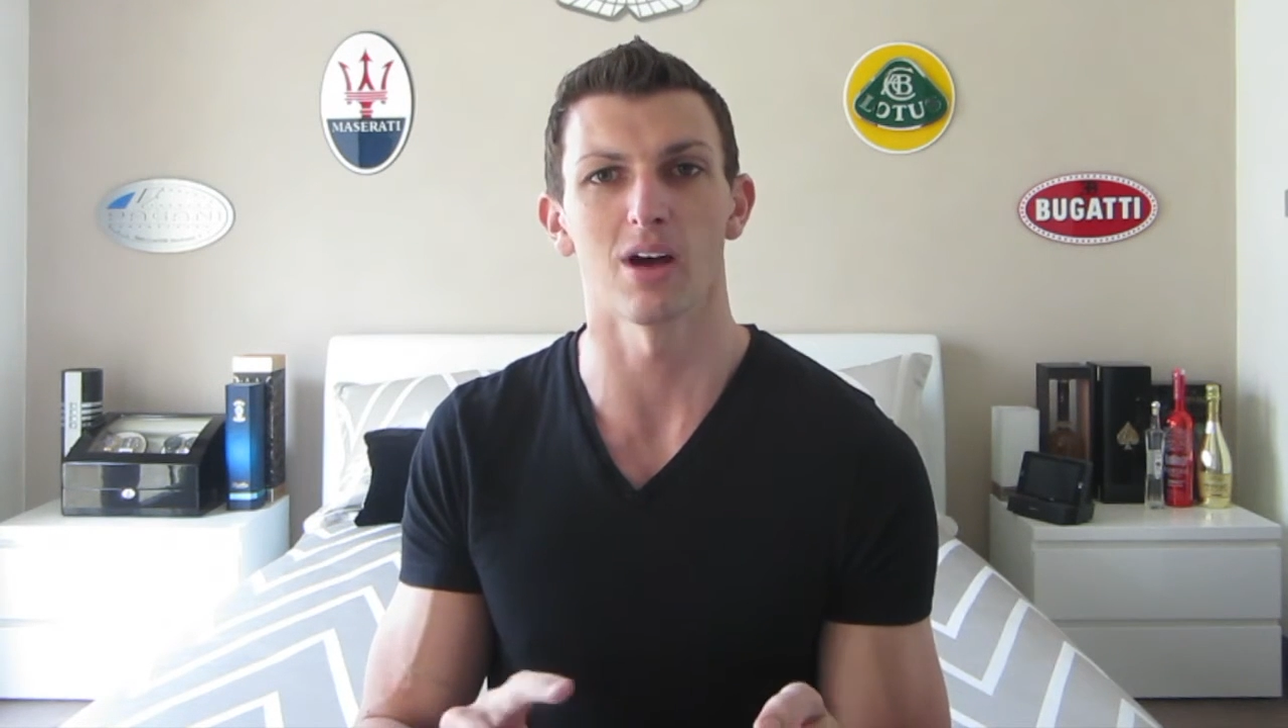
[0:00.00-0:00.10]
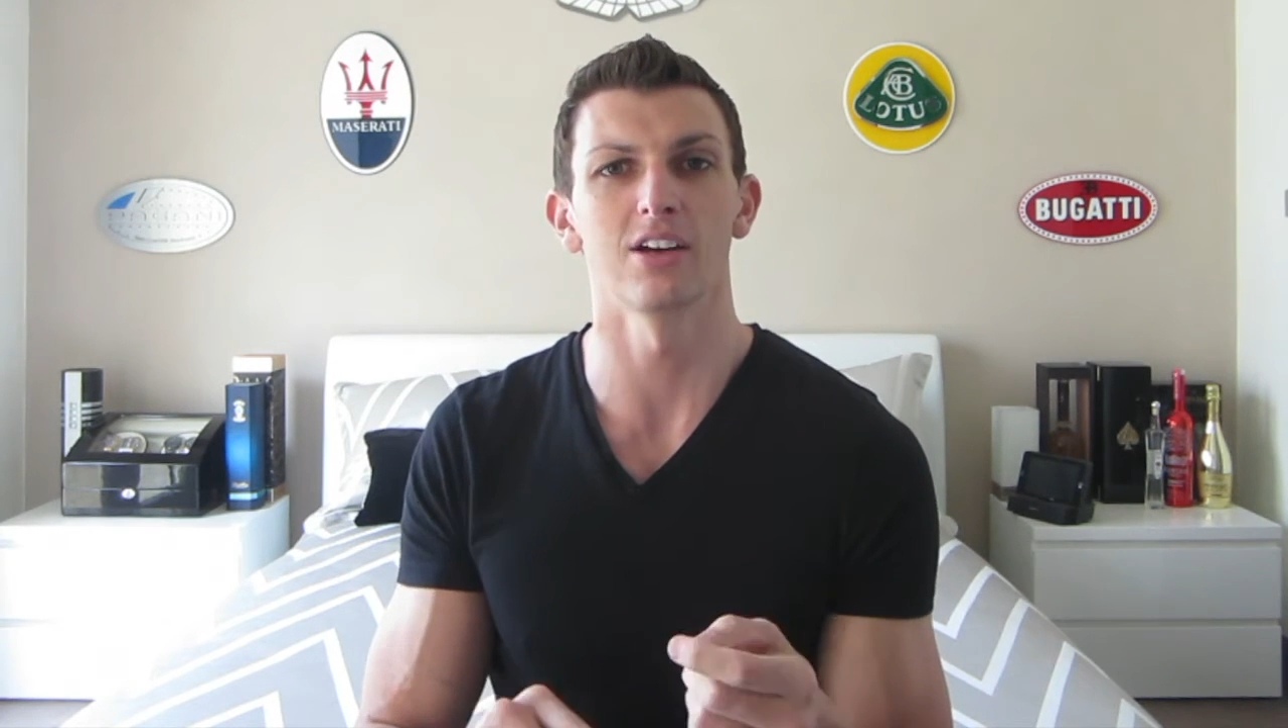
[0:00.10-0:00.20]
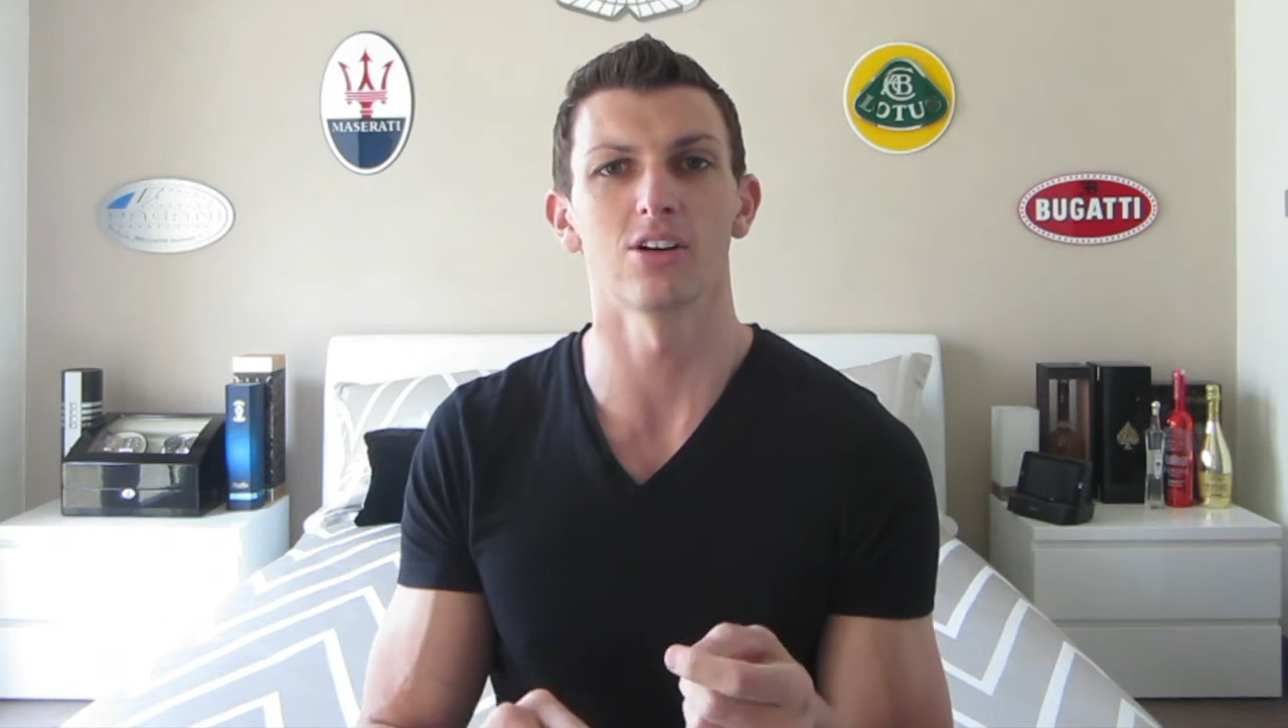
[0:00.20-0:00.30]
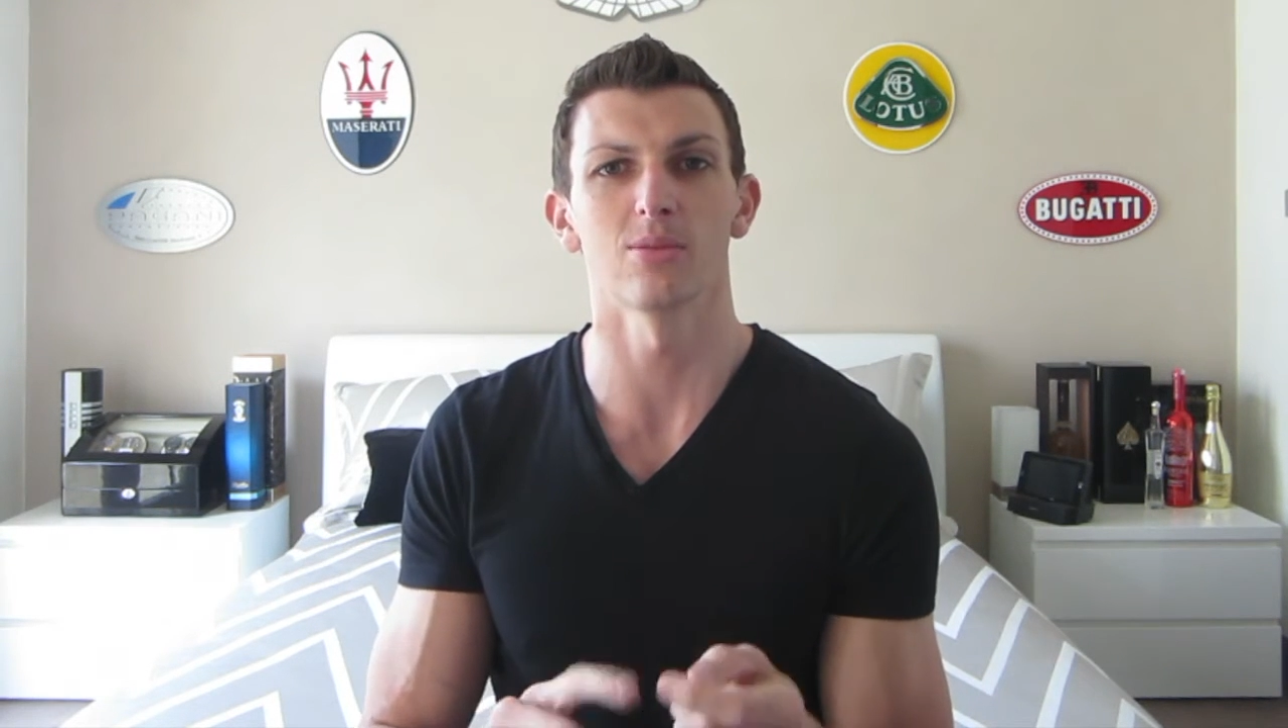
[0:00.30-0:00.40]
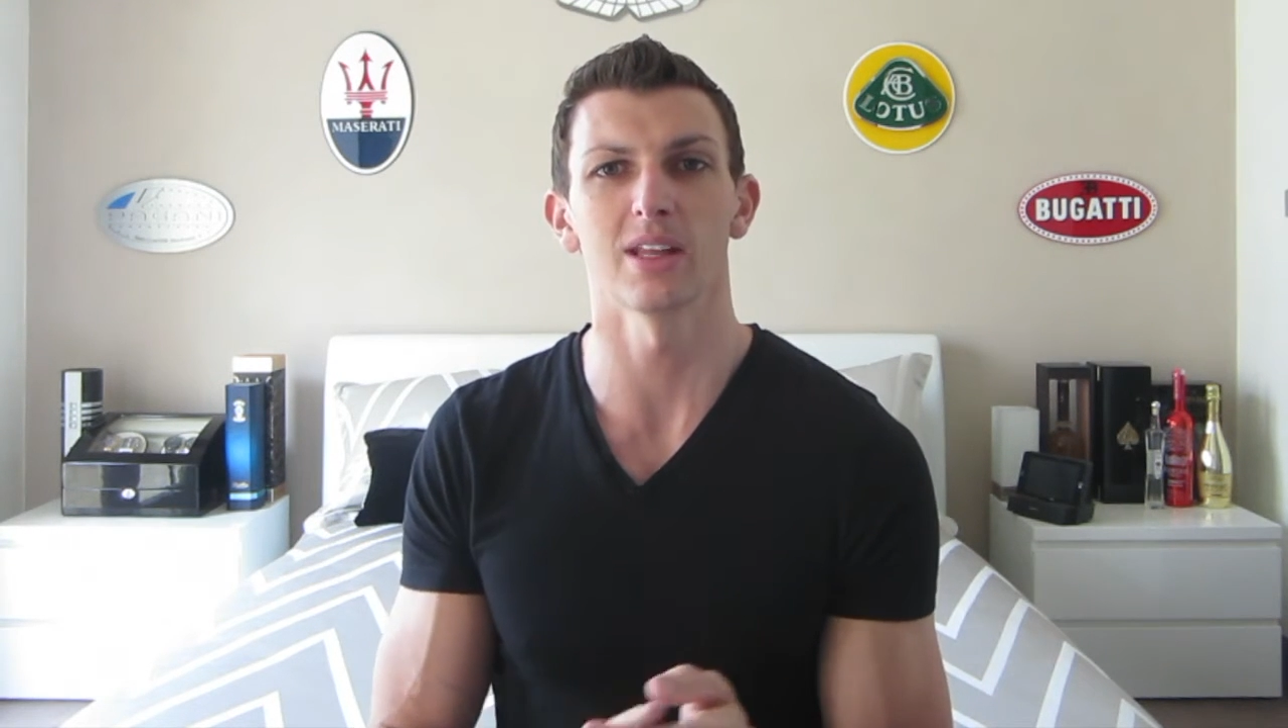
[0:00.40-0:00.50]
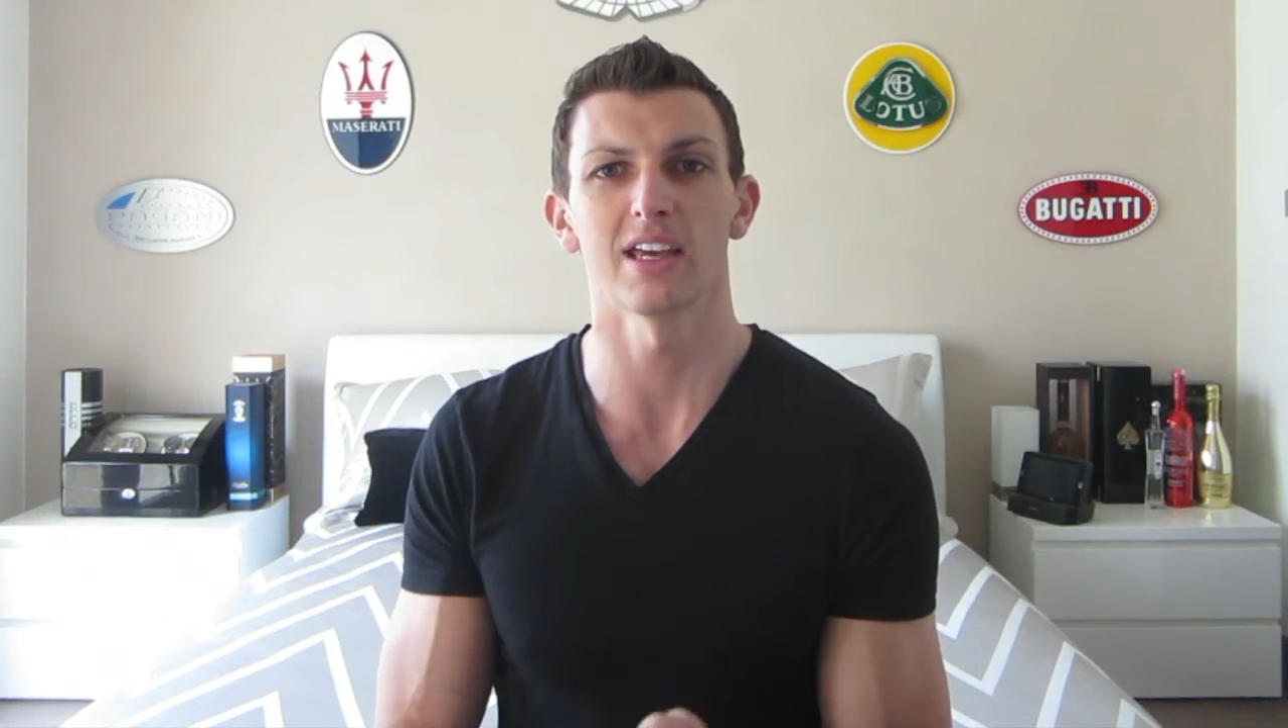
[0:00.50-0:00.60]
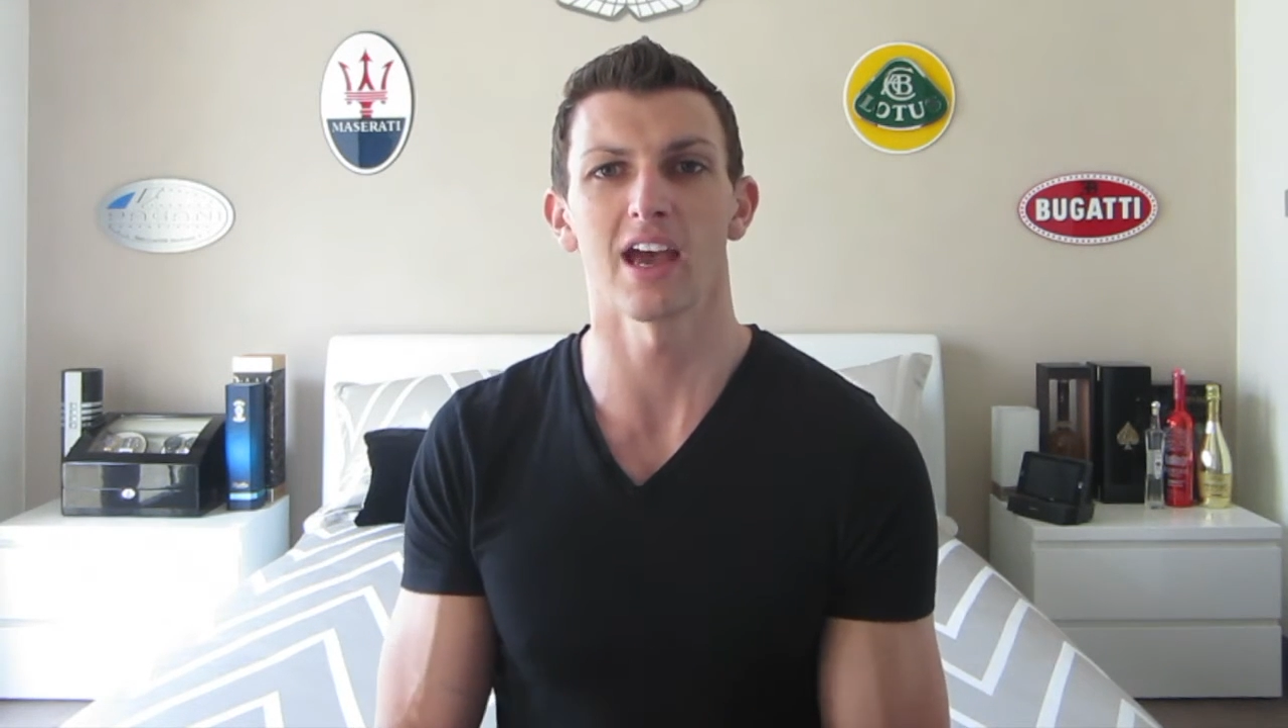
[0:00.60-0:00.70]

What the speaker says: I normally